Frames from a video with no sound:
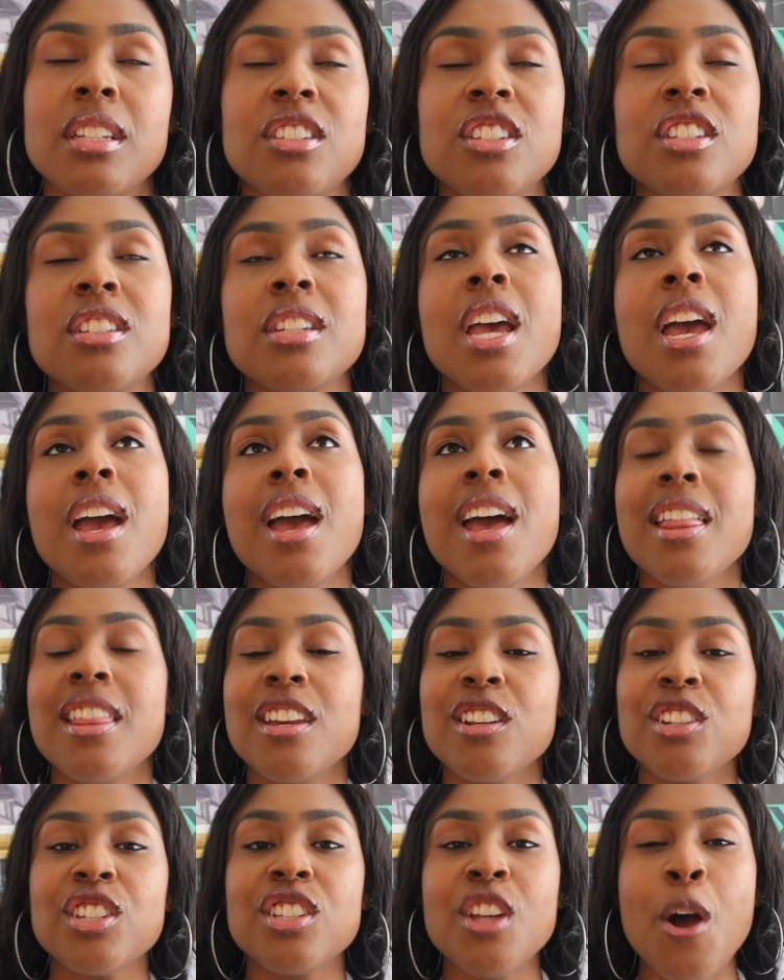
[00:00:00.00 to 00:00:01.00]
It's just,
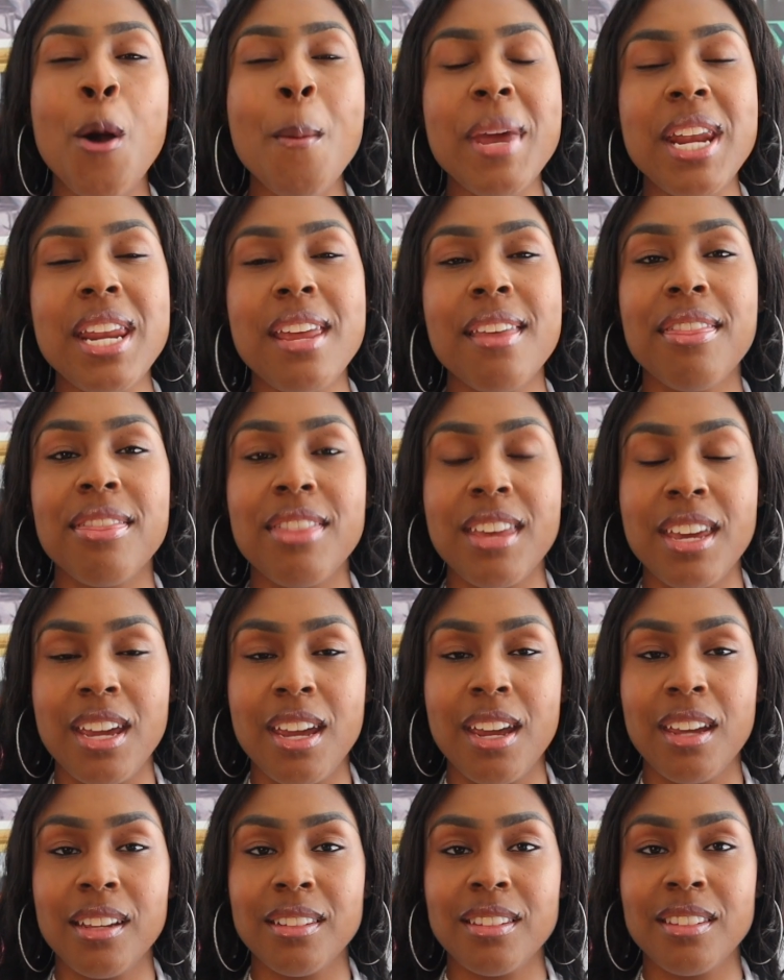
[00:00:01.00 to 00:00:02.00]
there's so many
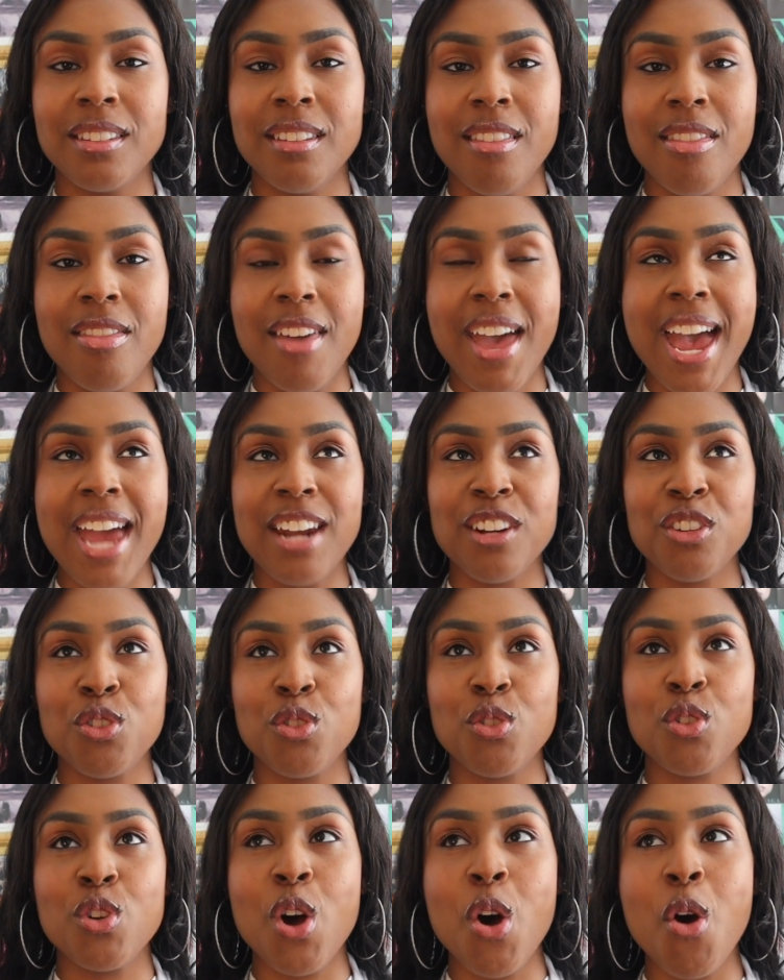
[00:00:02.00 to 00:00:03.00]
things that
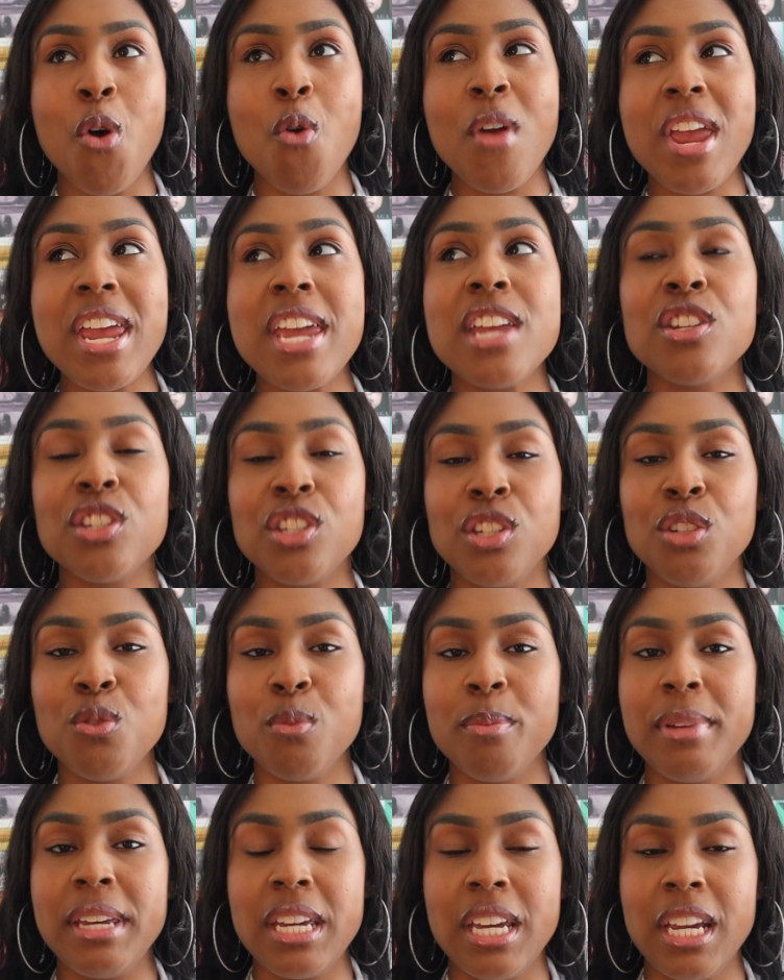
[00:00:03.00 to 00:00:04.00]
go
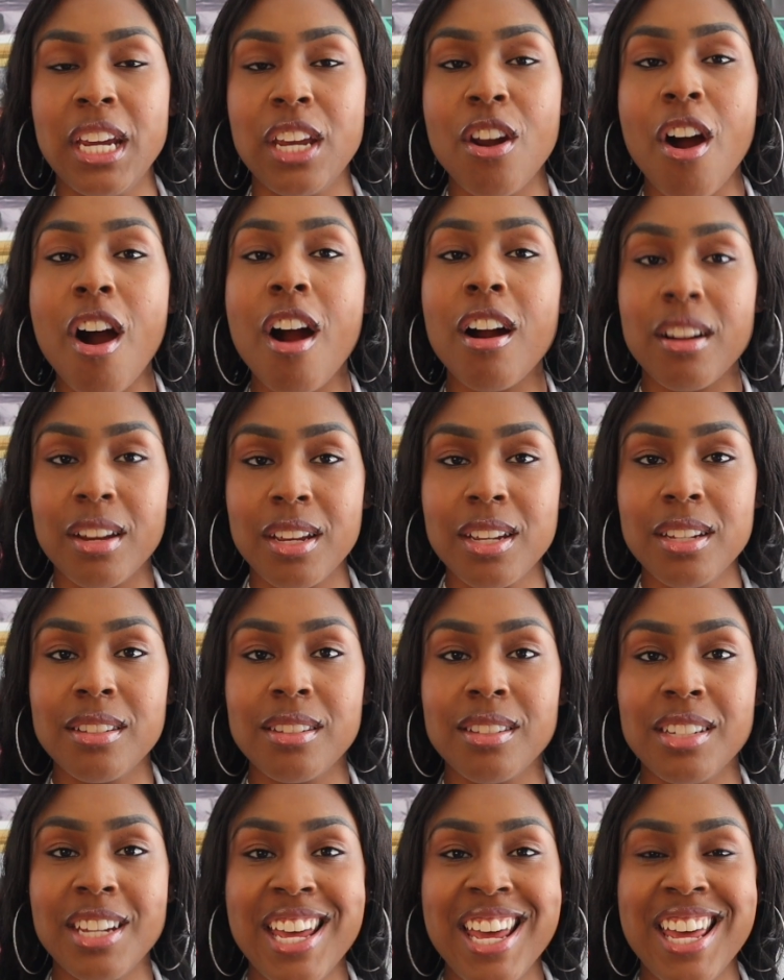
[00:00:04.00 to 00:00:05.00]
into being an
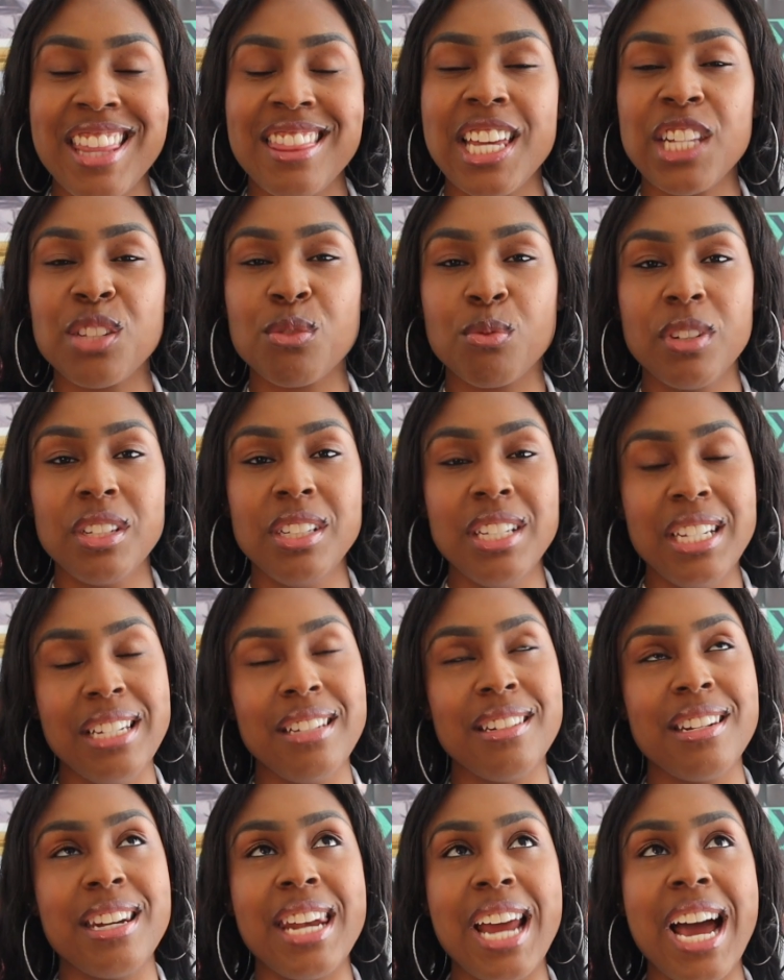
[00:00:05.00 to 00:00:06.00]
artist that's
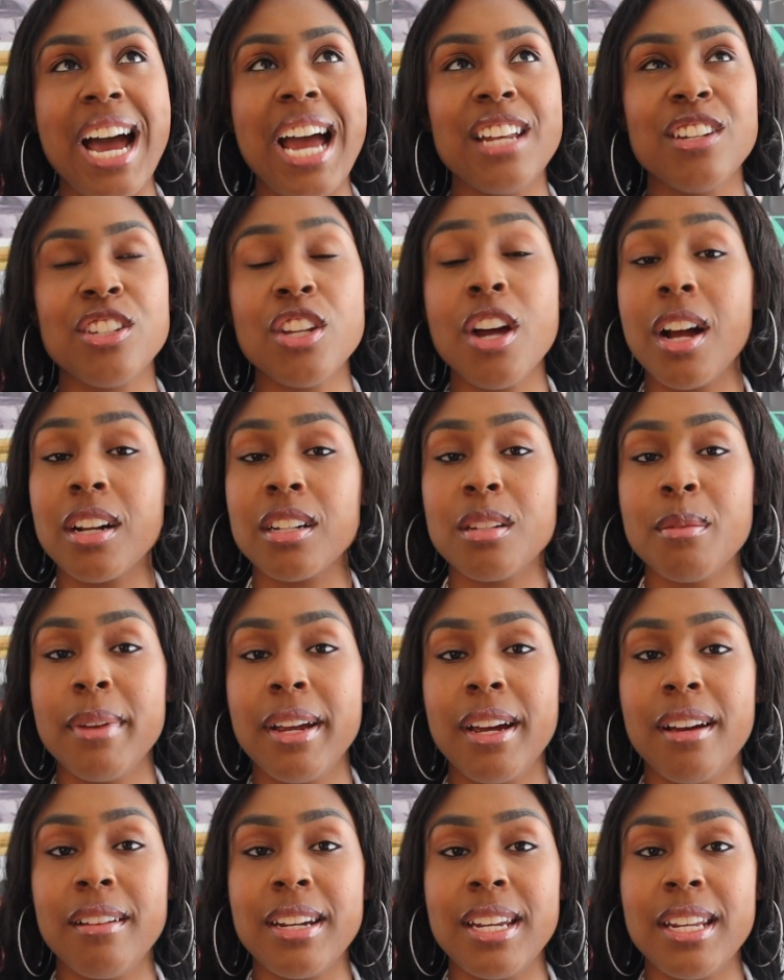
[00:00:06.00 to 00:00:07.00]
really not talked
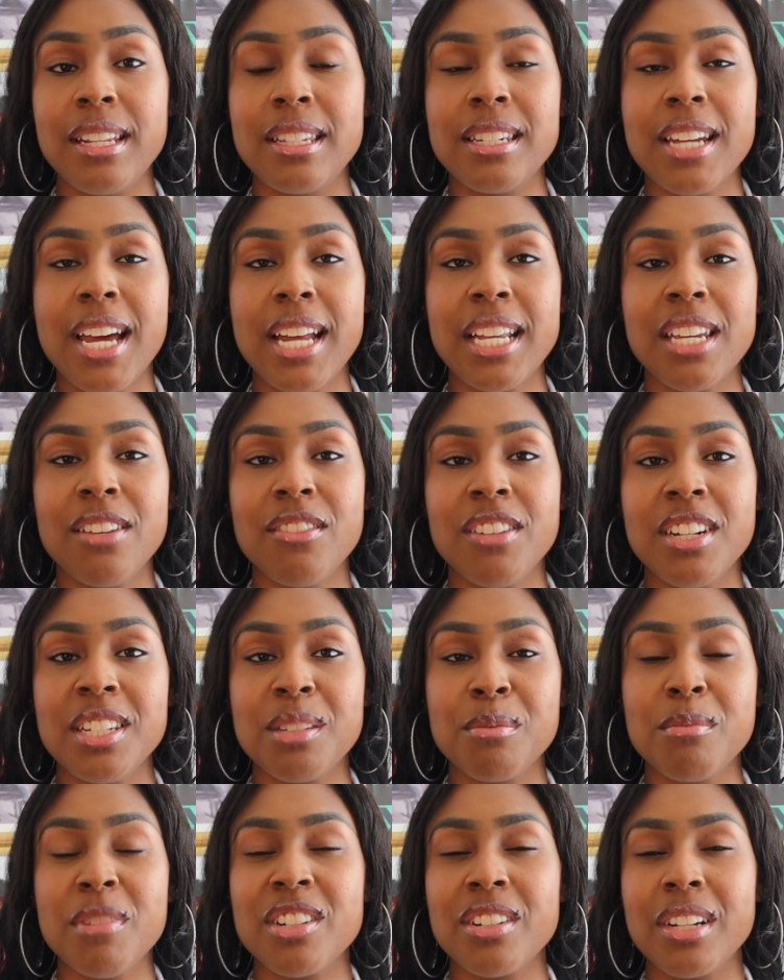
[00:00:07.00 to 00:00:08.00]
about, and it's not given
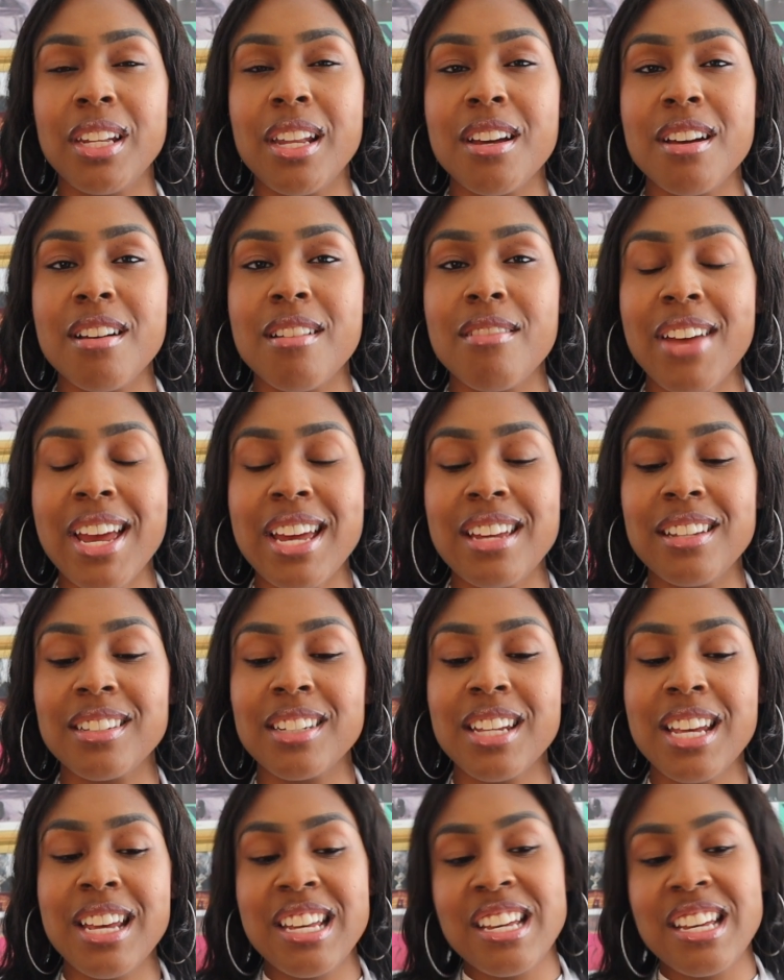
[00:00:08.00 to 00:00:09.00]
as much love
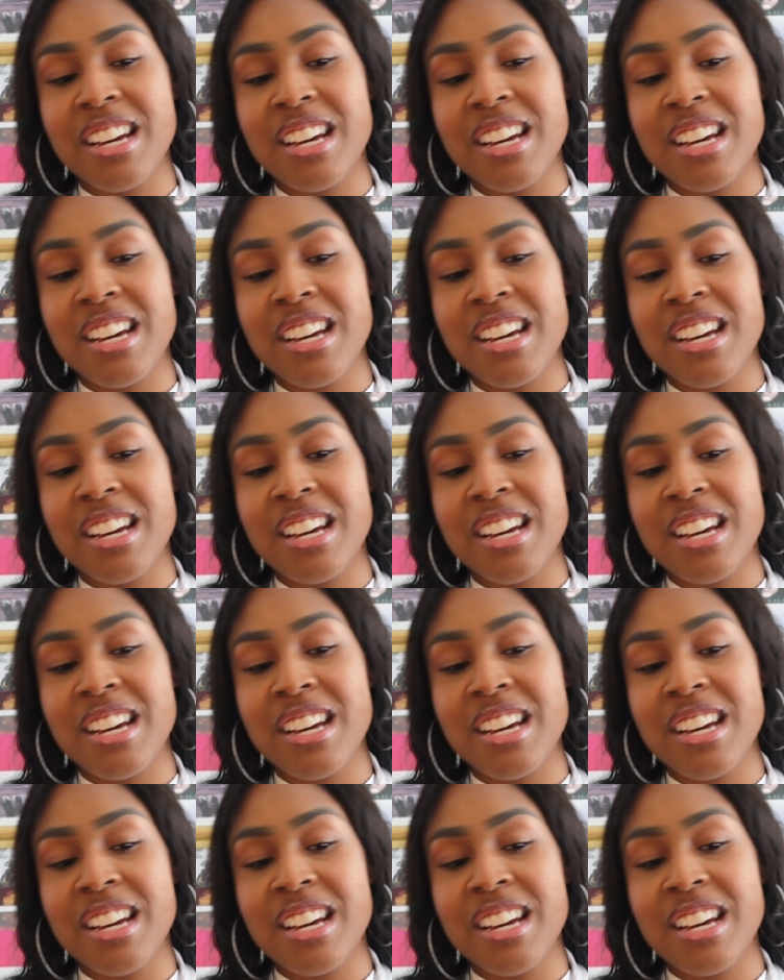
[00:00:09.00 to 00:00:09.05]
as